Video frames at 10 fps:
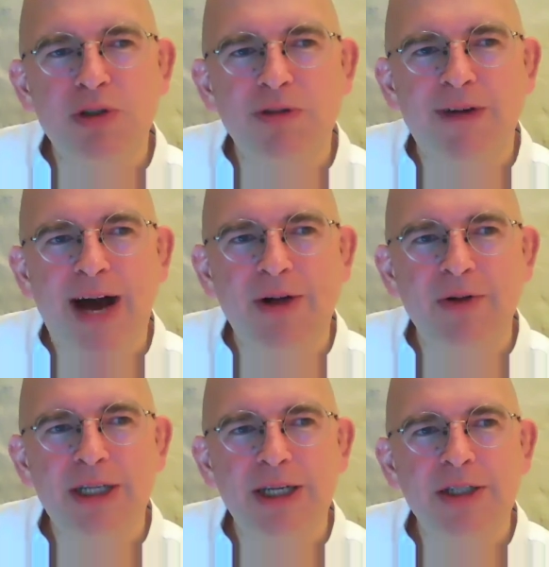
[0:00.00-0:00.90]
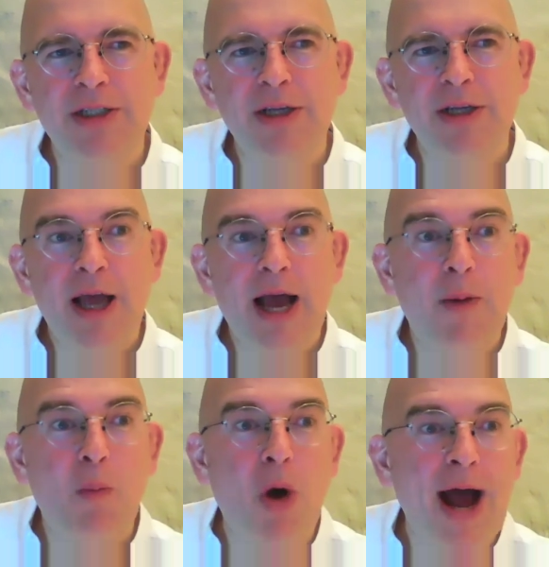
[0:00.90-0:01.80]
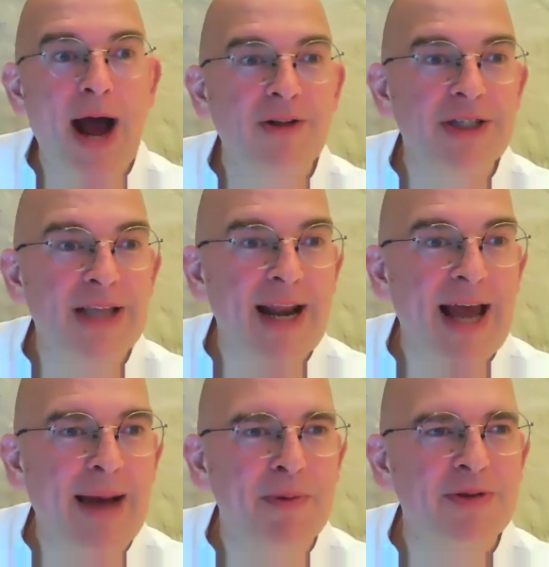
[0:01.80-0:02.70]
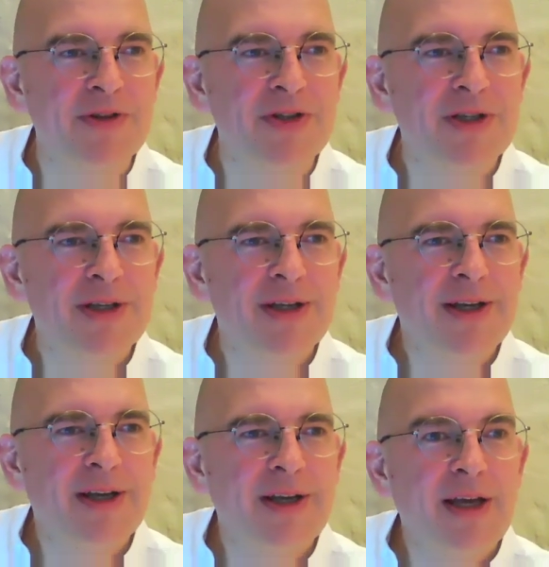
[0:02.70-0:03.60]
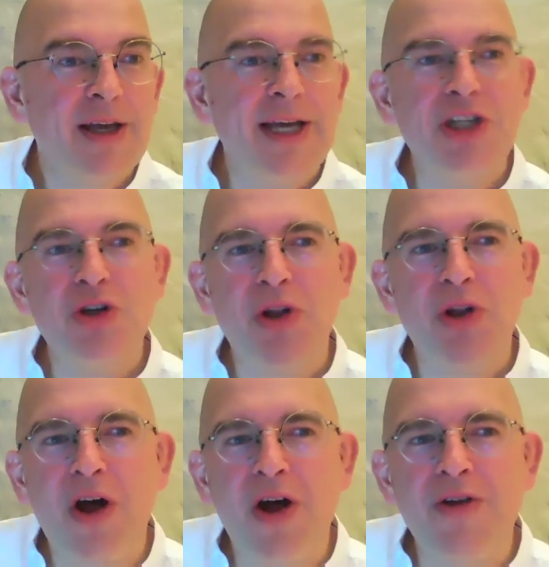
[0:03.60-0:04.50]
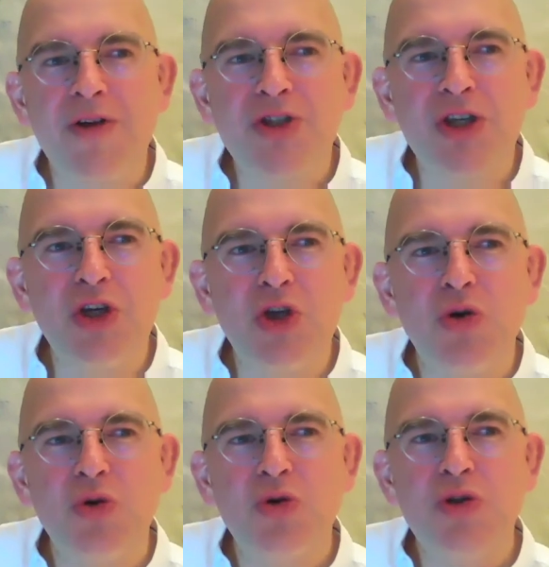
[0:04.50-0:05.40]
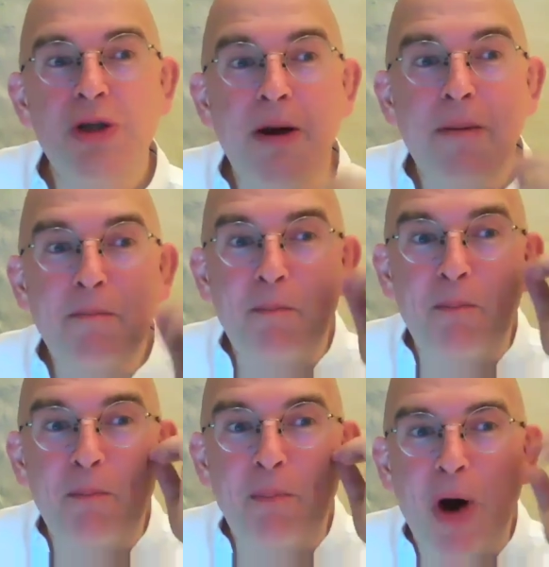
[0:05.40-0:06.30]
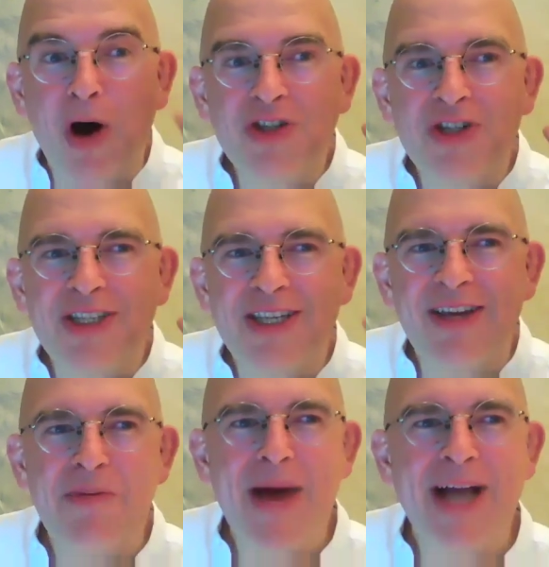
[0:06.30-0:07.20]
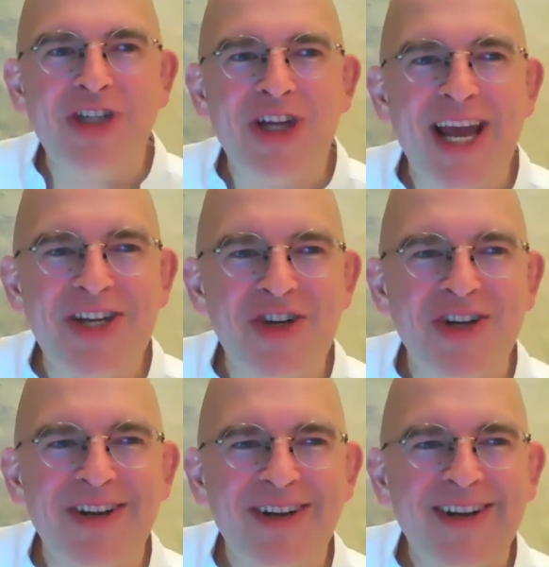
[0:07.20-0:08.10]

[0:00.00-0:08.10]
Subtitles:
faculties. And what else then happens is you learn to use positive imagination.